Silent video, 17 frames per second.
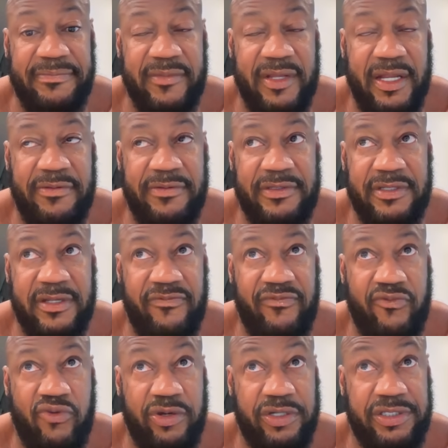But I was
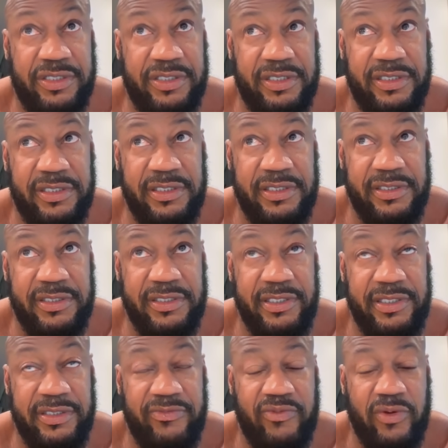unfortunately
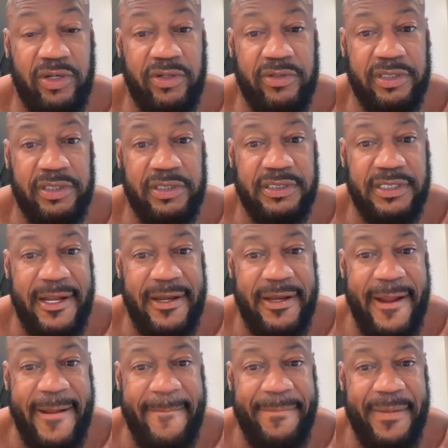couldn't work because of that
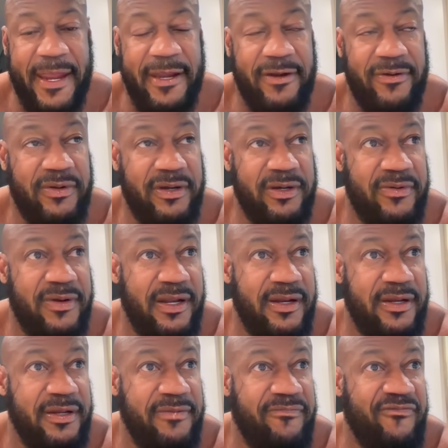damn painter running
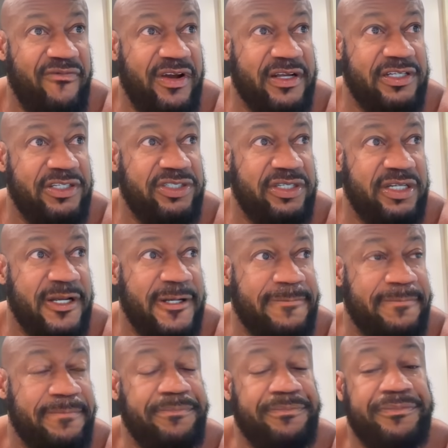around here fucking shit up.